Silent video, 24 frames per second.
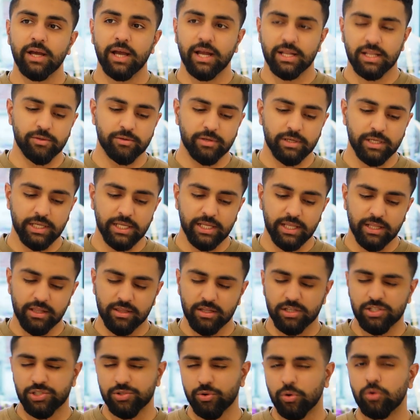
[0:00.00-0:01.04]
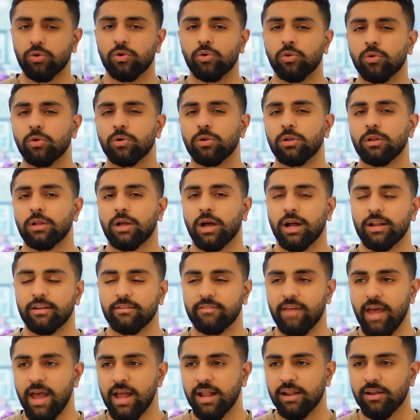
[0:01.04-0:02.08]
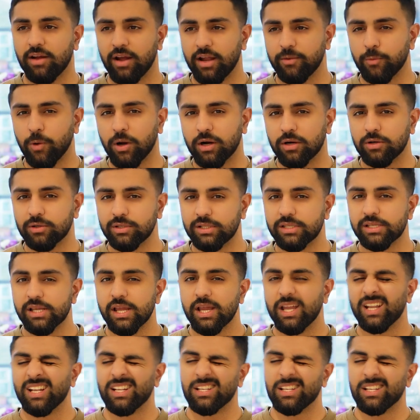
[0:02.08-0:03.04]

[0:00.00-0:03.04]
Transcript: Generally, the short haul kind of airline world